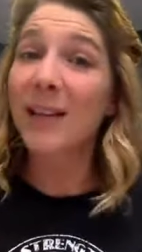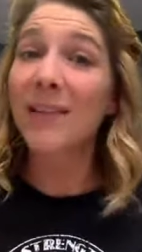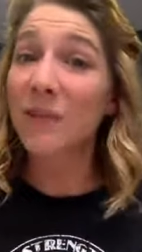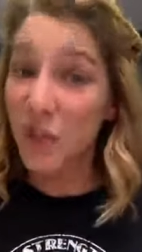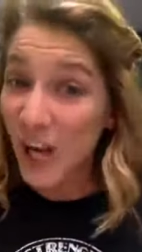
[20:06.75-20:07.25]

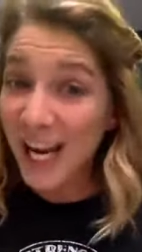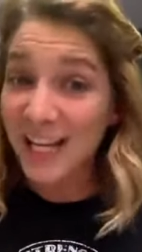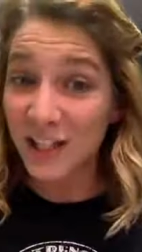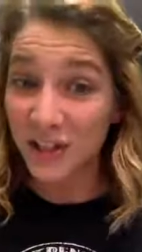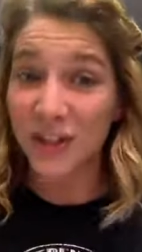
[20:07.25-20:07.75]
they've
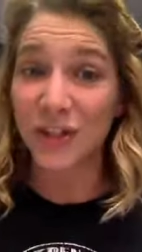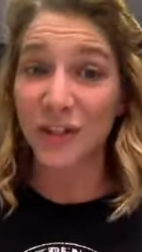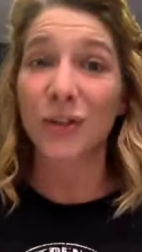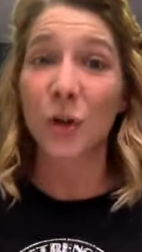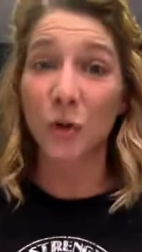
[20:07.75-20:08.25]
changed
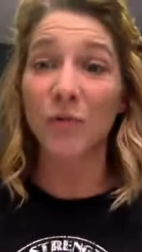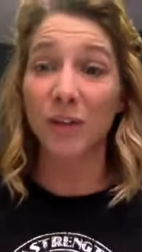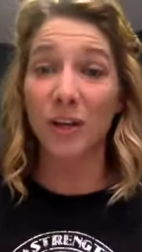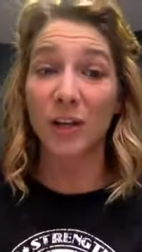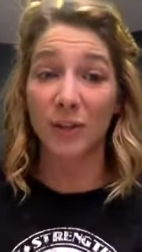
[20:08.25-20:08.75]
over
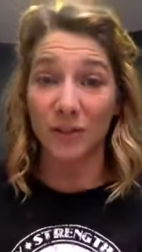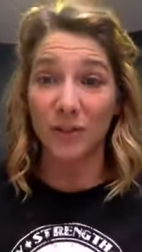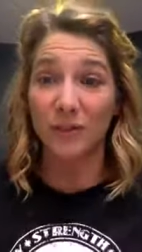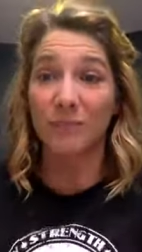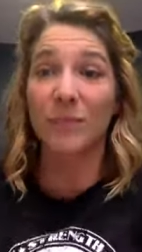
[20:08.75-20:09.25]
the
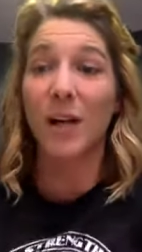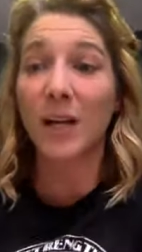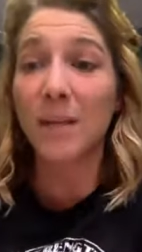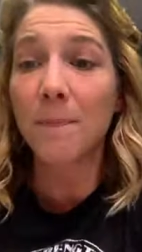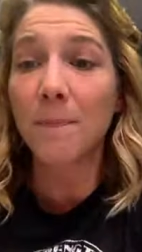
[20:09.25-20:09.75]
years.
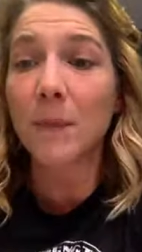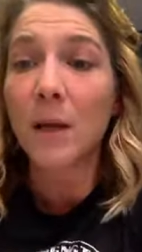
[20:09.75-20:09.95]
Okay.